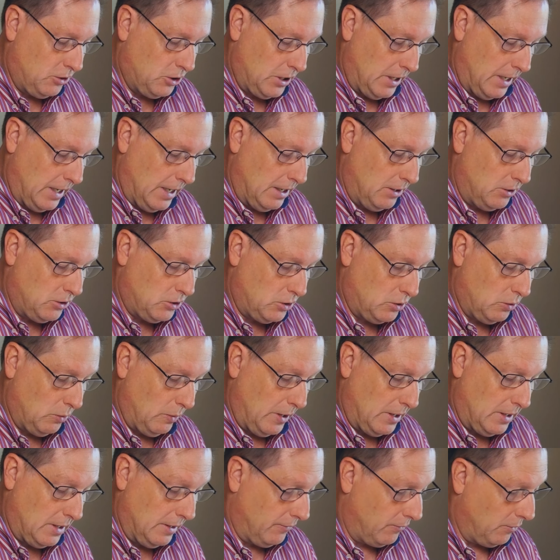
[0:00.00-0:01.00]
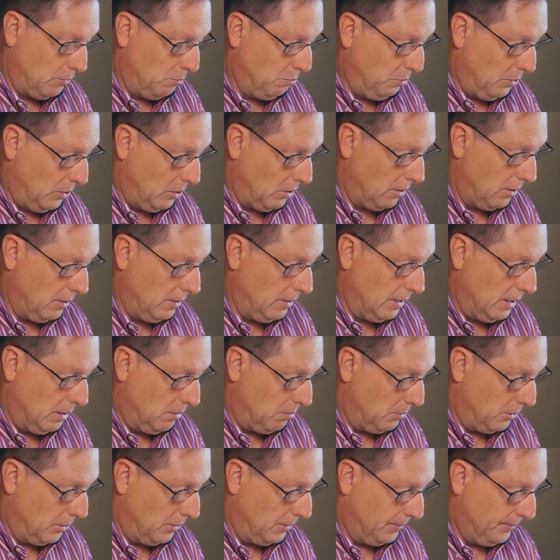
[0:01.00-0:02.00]
changed to a different part
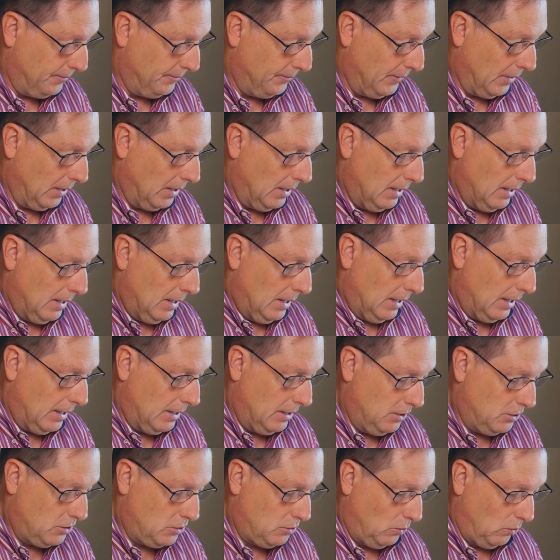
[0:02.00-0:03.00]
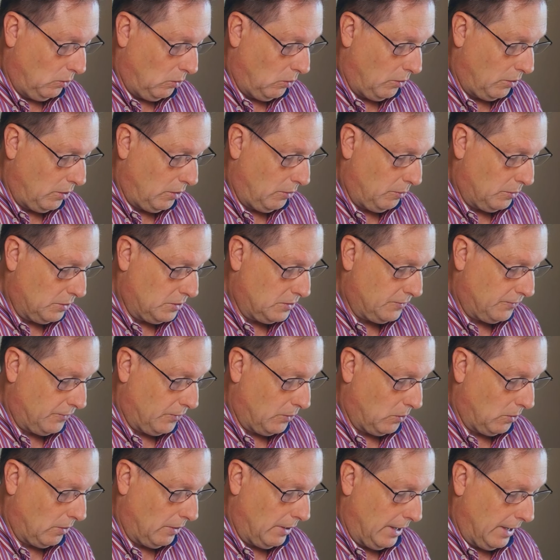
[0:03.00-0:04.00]
number. Initial order was
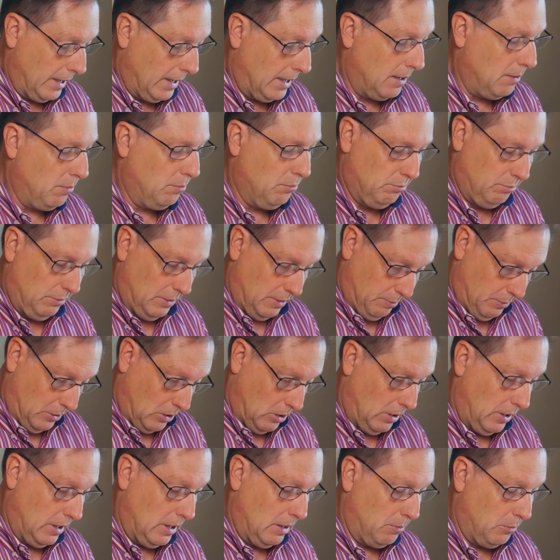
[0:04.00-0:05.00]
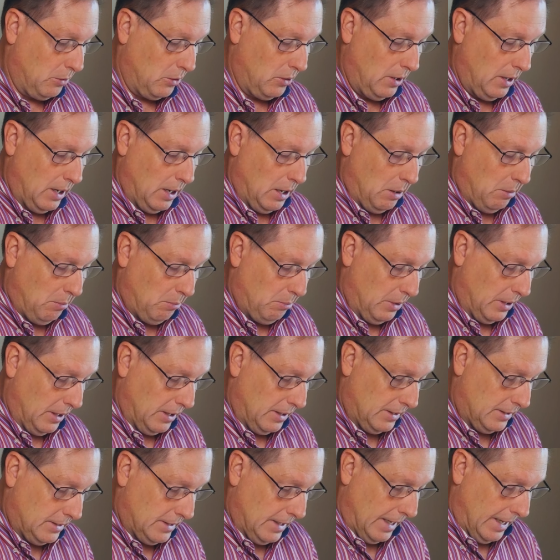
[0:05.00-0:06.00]
for a part number,
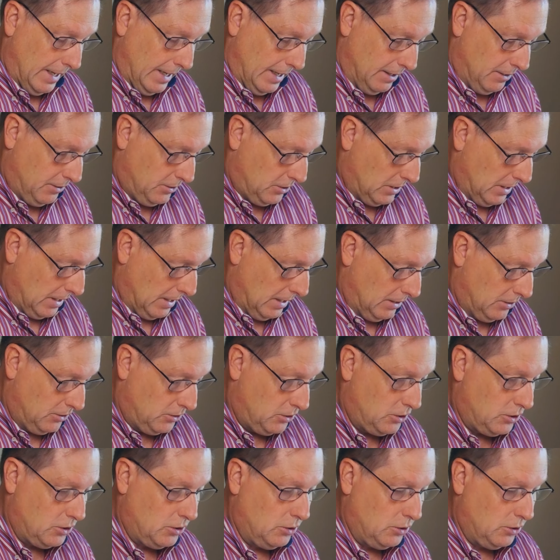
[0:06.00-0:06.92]
but DAG changed